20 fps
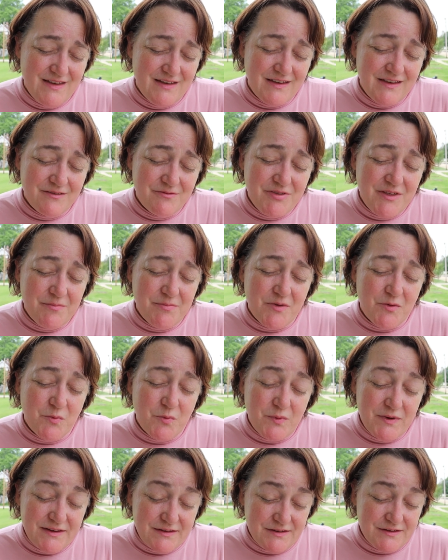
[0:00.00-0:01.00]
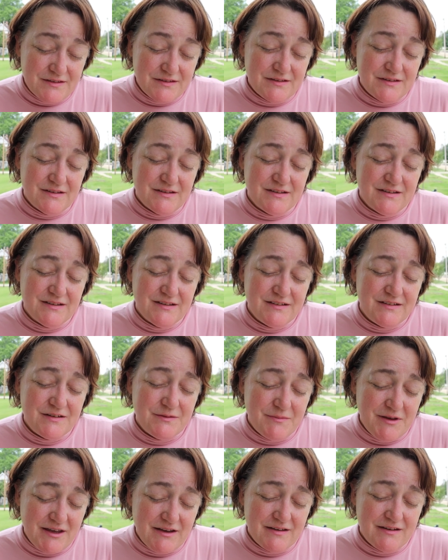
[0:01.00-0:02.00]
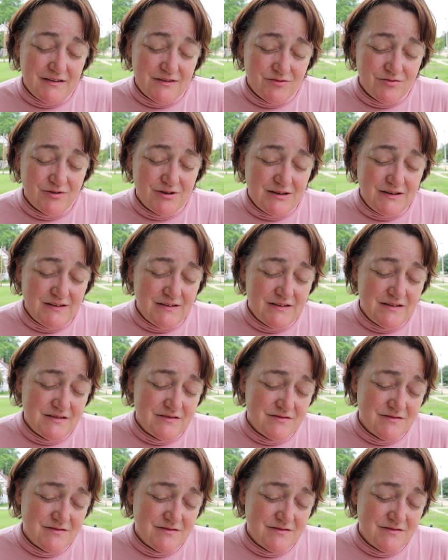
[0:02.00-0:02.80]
Give them the will to make a difference.